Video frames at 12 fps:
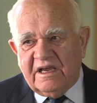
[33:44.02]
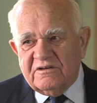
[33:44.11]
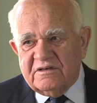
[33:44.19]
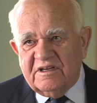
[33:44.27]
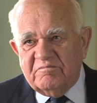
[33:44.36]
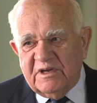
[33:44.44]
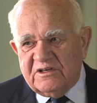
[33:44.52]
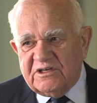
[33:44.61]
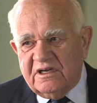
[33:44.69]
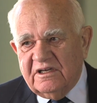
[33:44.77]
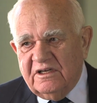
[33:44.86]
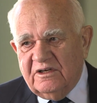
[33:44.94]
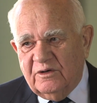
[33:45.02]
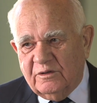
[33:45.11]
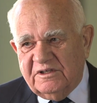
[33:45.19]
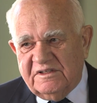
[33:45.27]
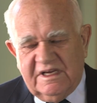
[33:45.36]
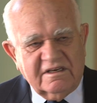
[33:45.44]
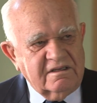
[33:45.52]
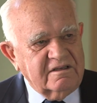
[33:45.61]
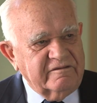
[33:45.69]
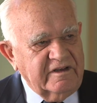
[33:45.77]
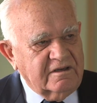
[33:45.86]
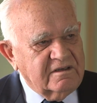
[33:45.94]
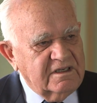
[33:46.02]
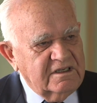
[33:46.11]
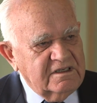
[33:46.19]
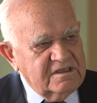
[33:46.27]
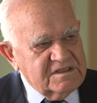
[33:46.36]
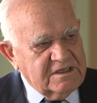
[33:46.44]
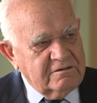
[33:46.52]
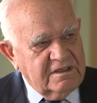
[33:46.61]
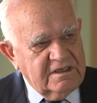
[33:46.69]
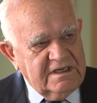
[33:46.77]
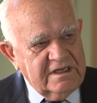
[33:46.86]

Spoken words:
actually measure or detect in the field. So the